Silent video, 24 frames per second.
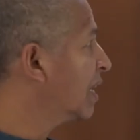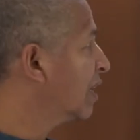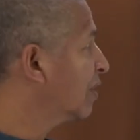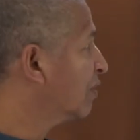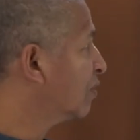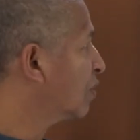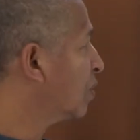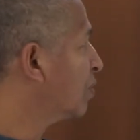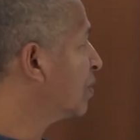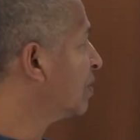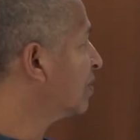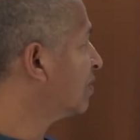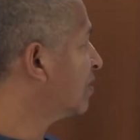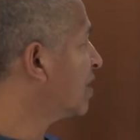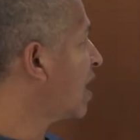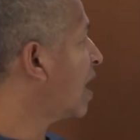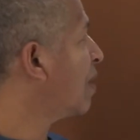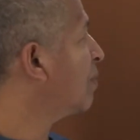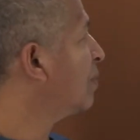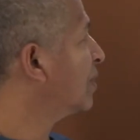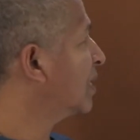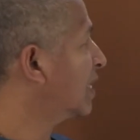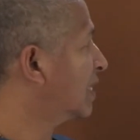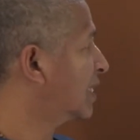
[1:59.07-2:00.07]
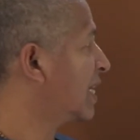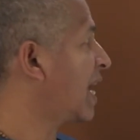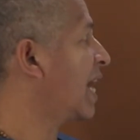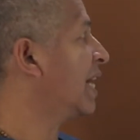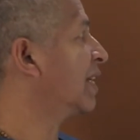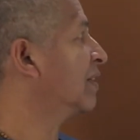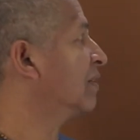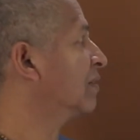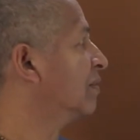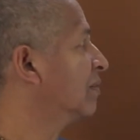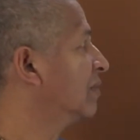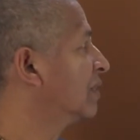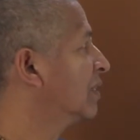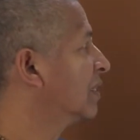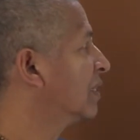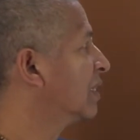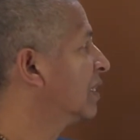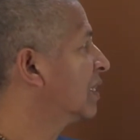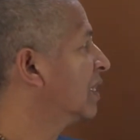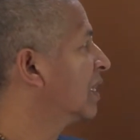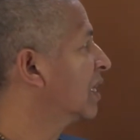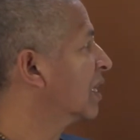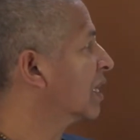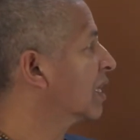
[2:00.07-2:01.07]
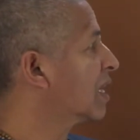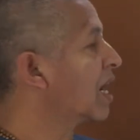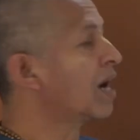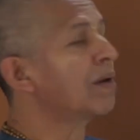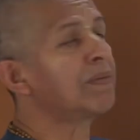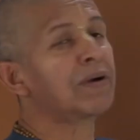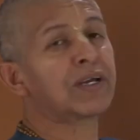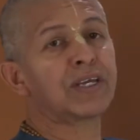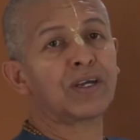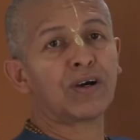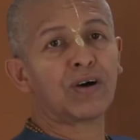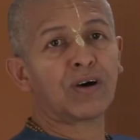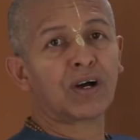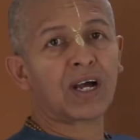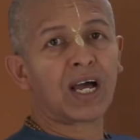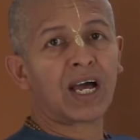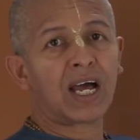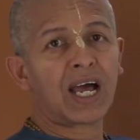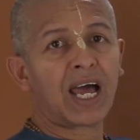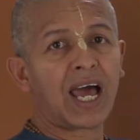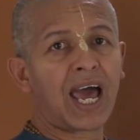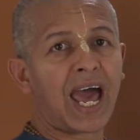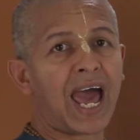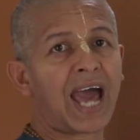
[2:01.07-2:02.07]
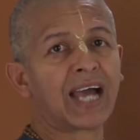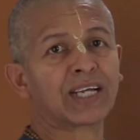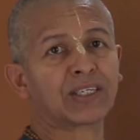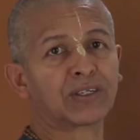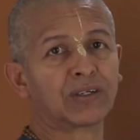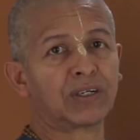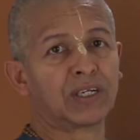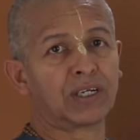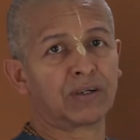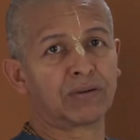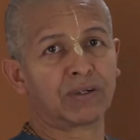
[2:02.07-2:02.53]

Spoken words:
So we start with the title, Karma Yoga, Action in